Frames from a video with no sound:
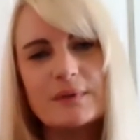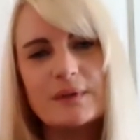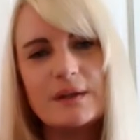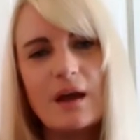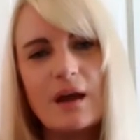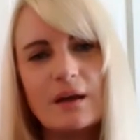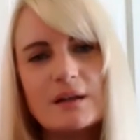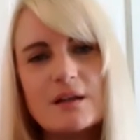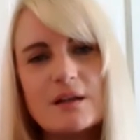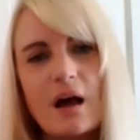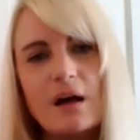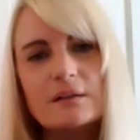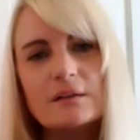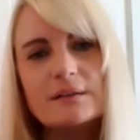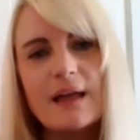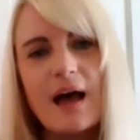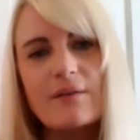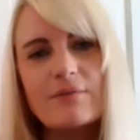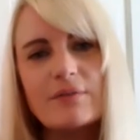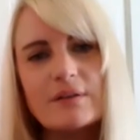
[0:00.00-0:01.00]
young adult
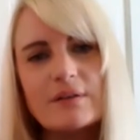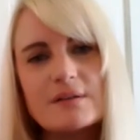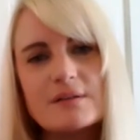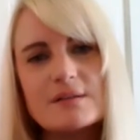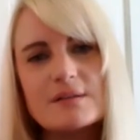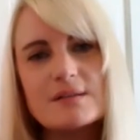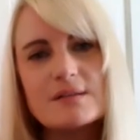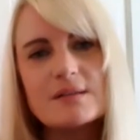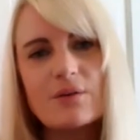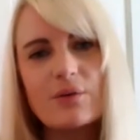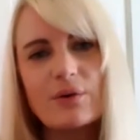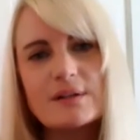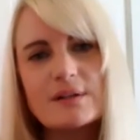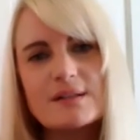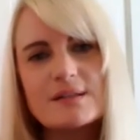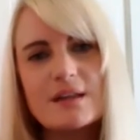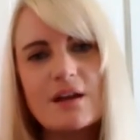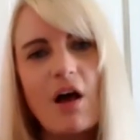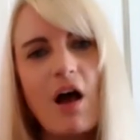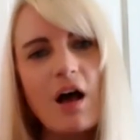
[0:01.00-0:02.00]
novels, or
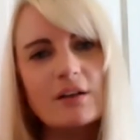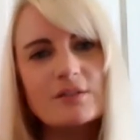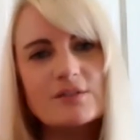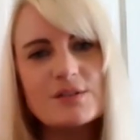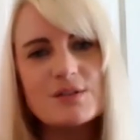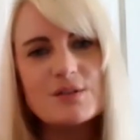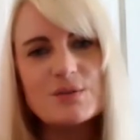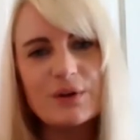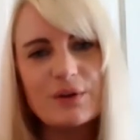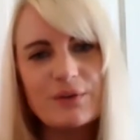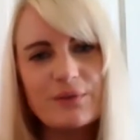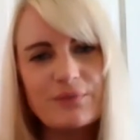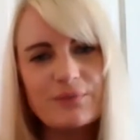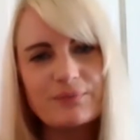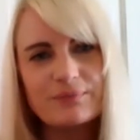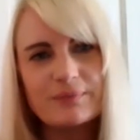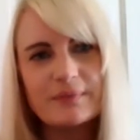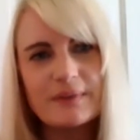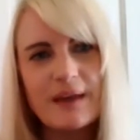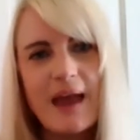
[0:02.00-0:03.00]
does it all just sort of
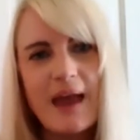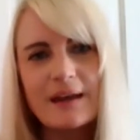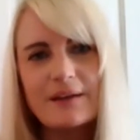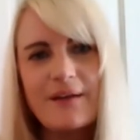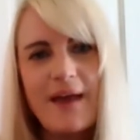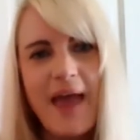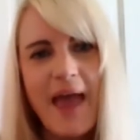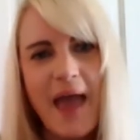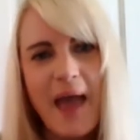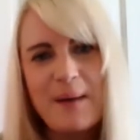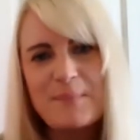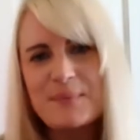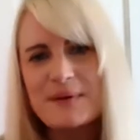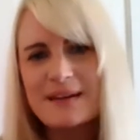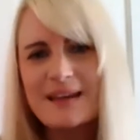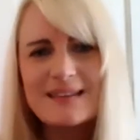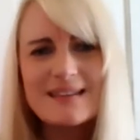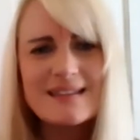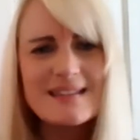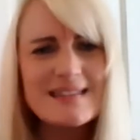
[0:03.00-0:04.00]
kind of
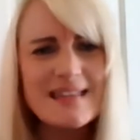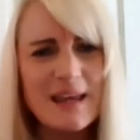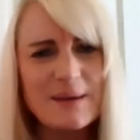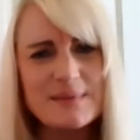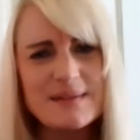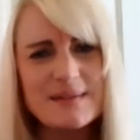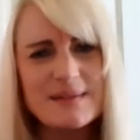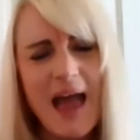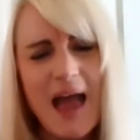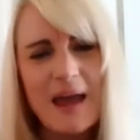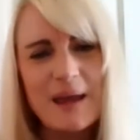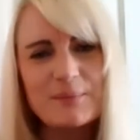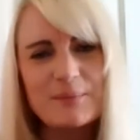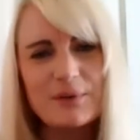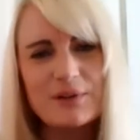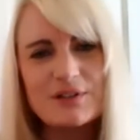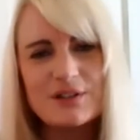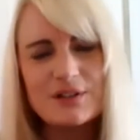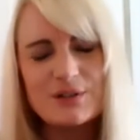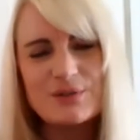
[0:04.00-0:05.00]
happen at the same time,
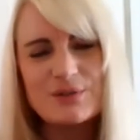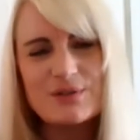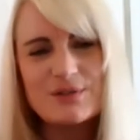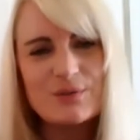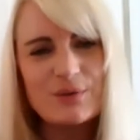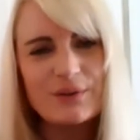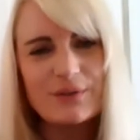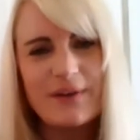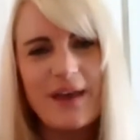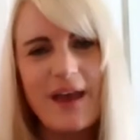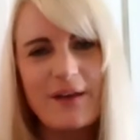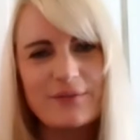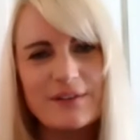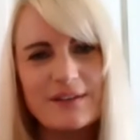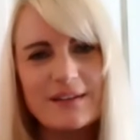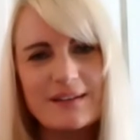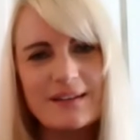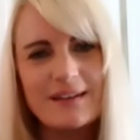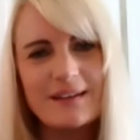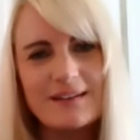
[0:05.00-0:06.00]
or do you just sort of have
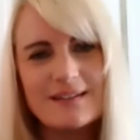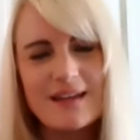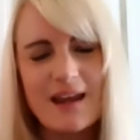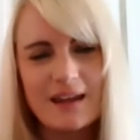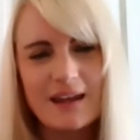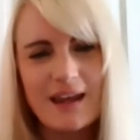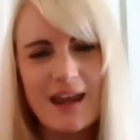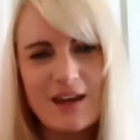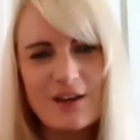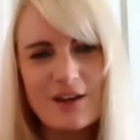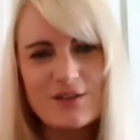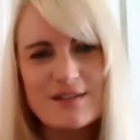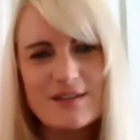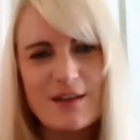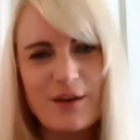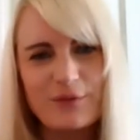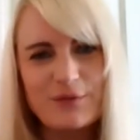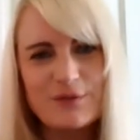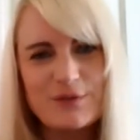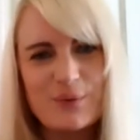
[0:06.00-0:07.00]
to dedicate
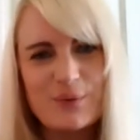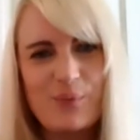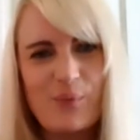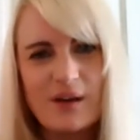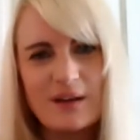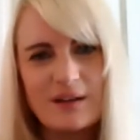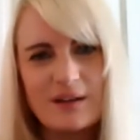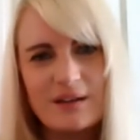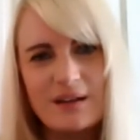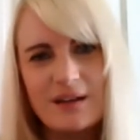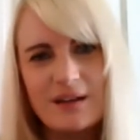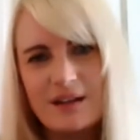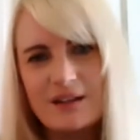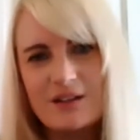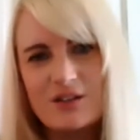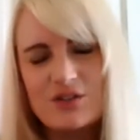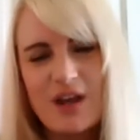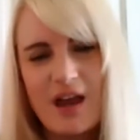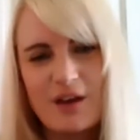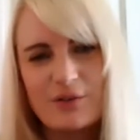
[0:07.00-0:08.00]
yourself to one
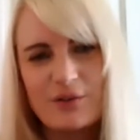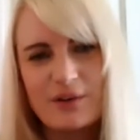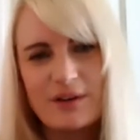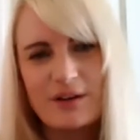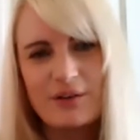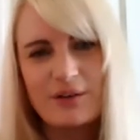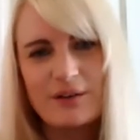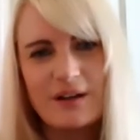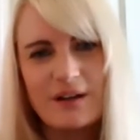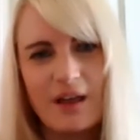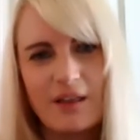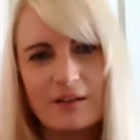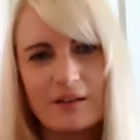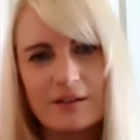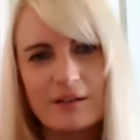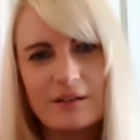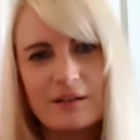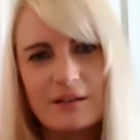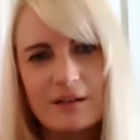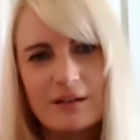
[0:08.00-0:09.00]
genre or
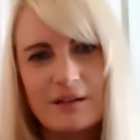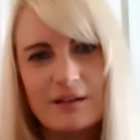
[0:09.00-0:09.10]
another?